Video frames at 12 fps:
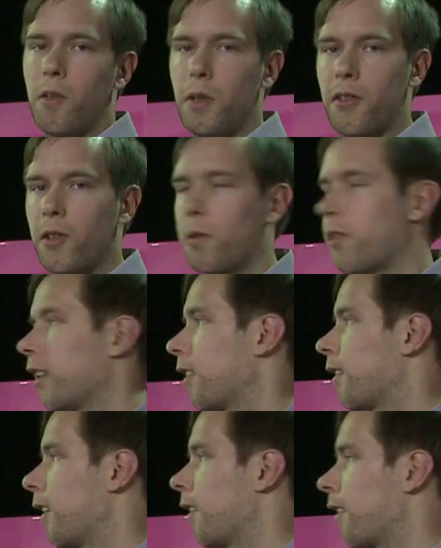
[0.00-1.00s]
which shows
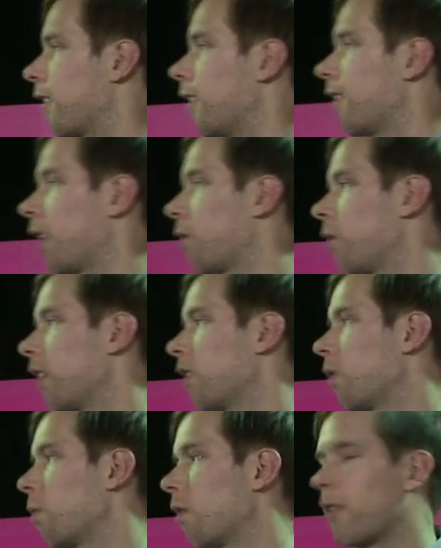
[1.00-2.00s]
that at a discount
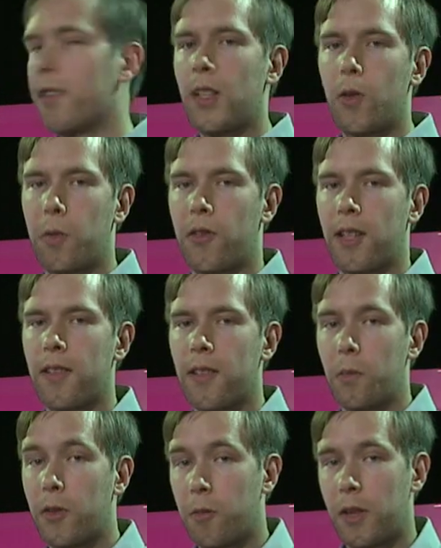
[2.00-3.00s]
rate of 0%,
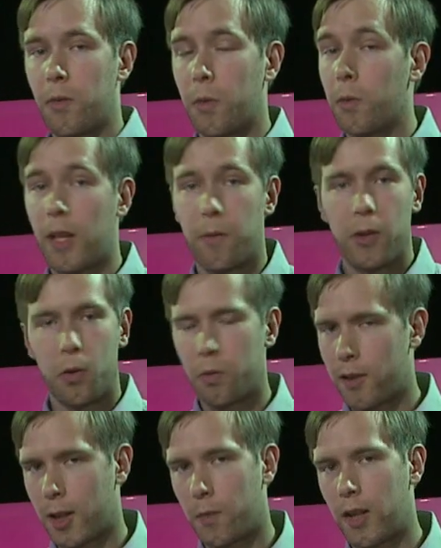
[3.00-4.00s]
which means we would have
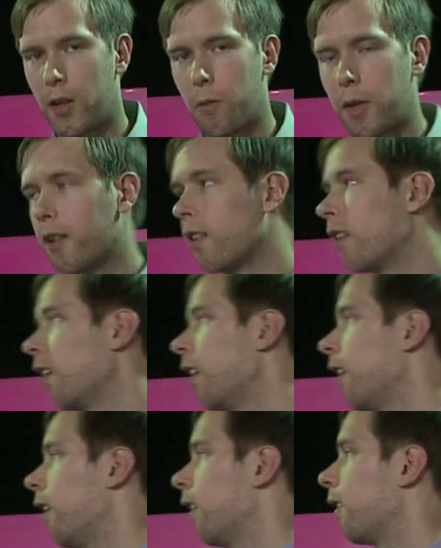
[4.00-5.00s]
no time value money,
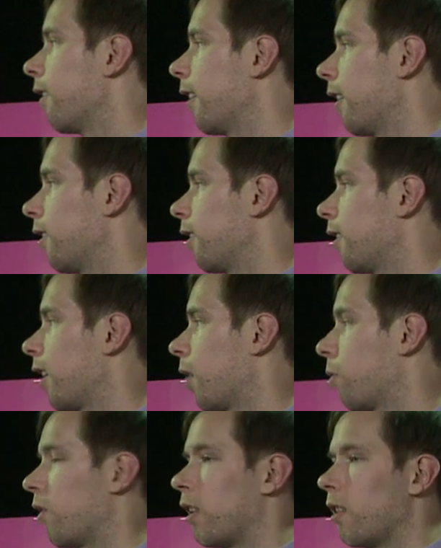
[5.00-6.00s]
then the
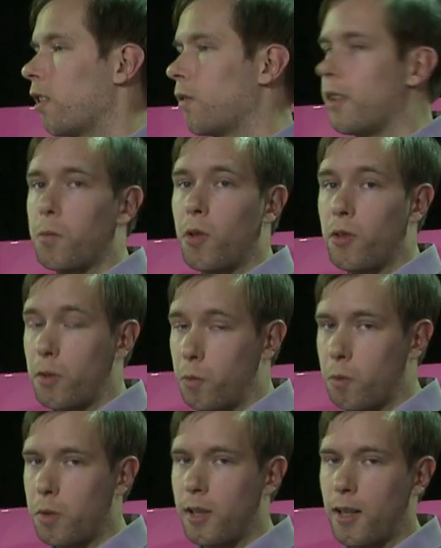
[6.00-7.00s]
NPV of this
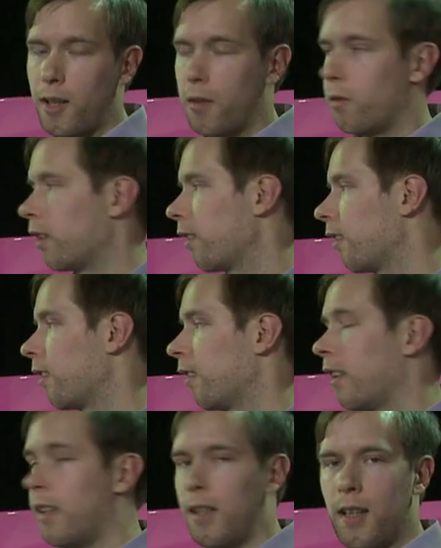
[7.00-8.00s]
project would be 100.
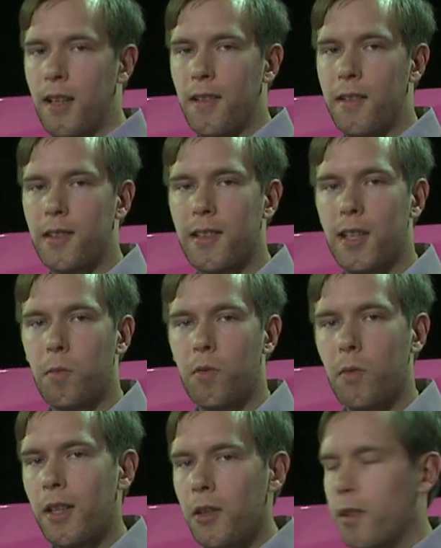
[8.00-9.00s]
Last
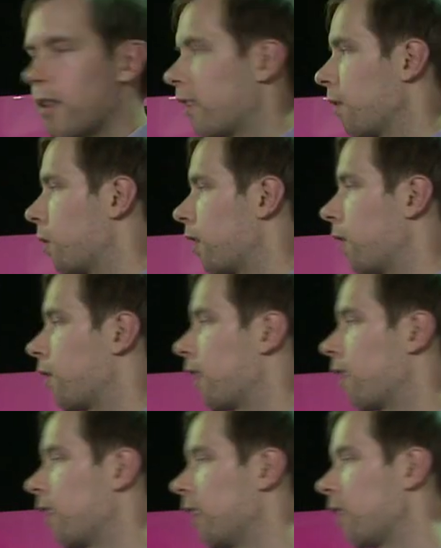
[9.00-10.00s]
time we looked at what if
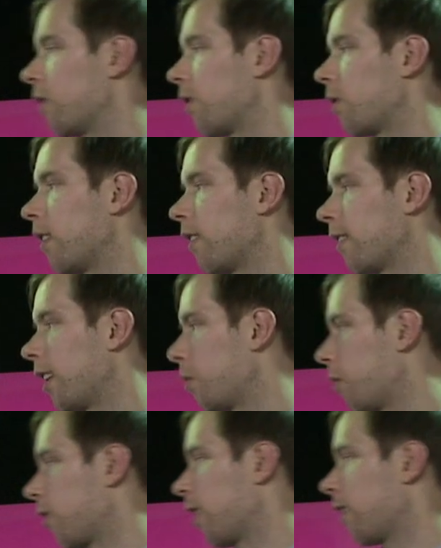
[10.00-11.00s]
the interest rate is
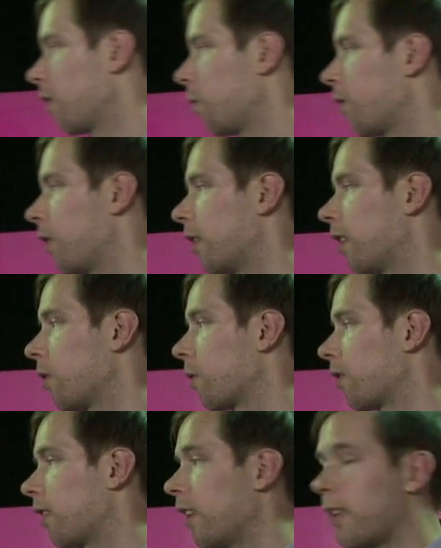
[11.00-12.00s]
10%, we found that it
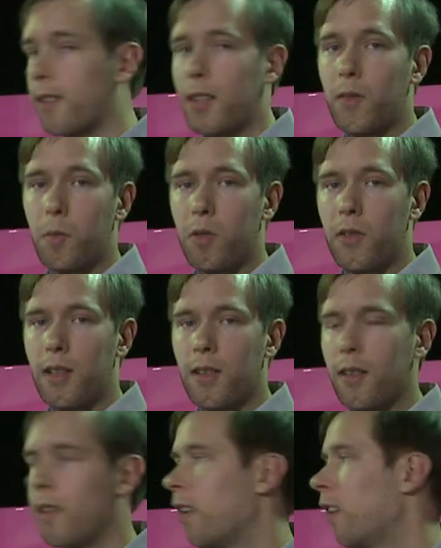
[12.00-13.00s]
was negative NPV.